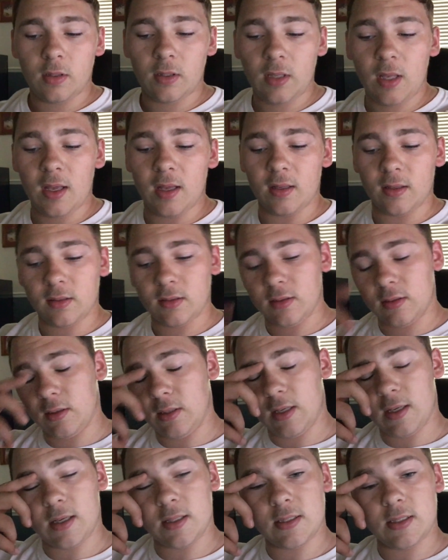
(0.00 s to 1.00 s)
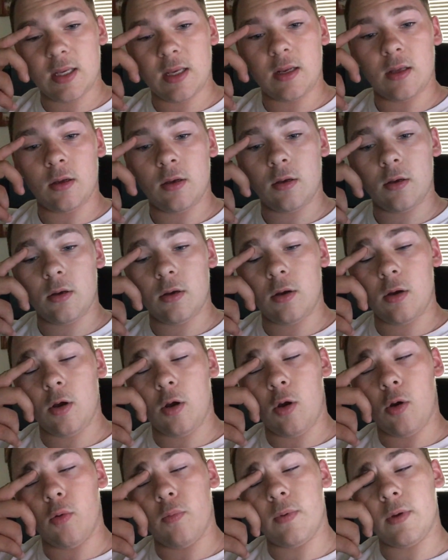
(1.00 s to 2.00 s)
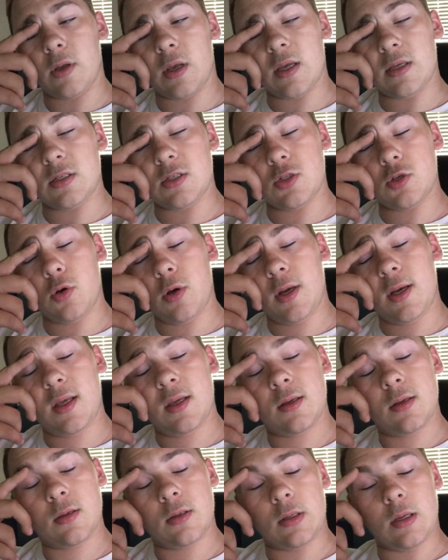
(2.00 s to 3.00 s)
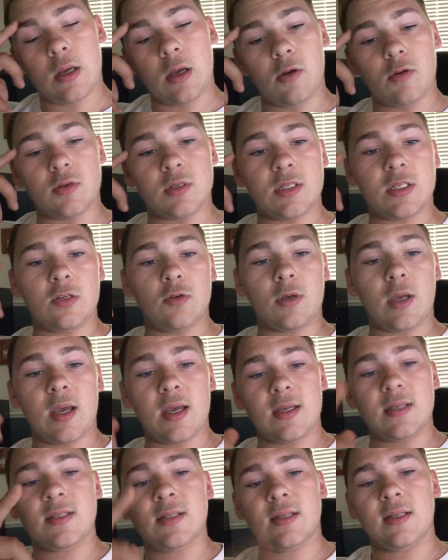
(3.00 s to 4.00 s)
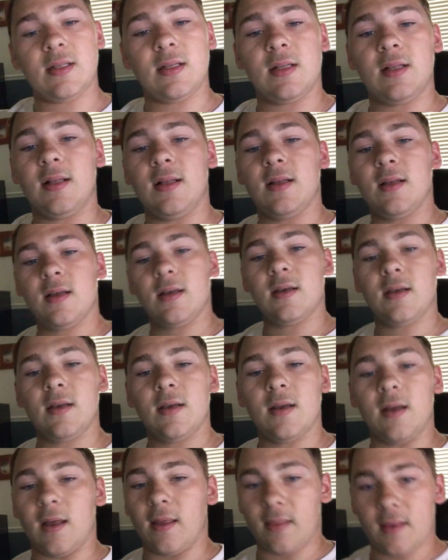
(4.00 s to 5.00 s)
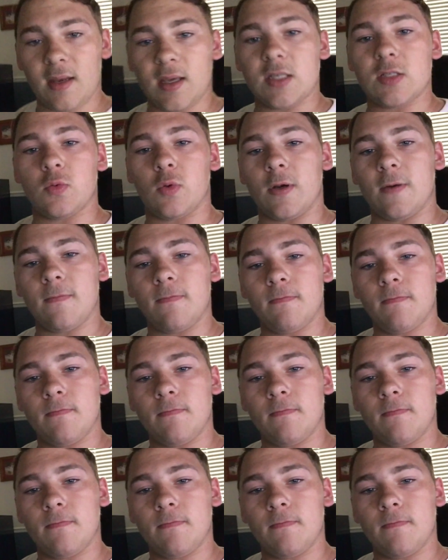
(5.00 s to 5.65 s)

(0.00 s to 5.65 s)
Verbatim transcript: yeah, like I said, hope you guys enjoyed. I'll see you guys in the next one.